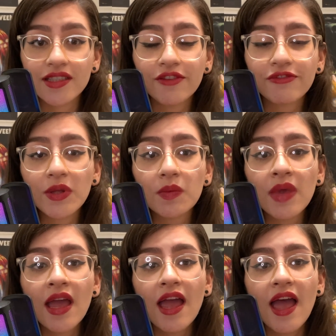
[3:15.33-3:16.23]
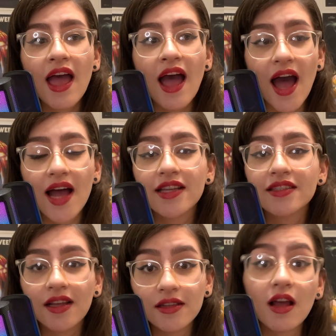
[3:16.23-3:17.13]
The film
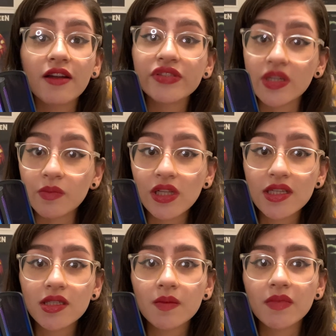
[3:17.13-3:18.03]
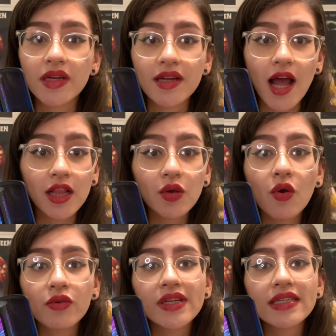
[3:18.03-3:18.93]
has a lot of symbolism and
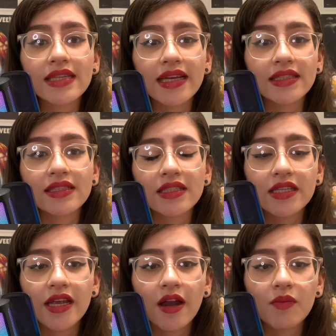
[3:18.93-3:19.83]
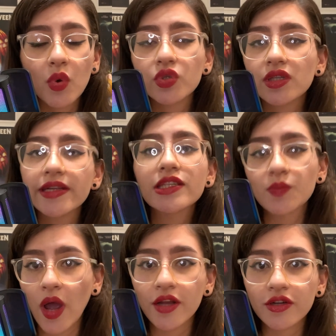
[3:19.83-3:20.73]
allegories, and they are mostly
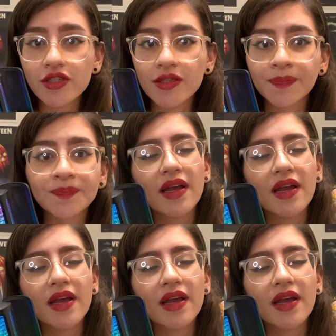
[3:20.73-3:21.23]
spiders.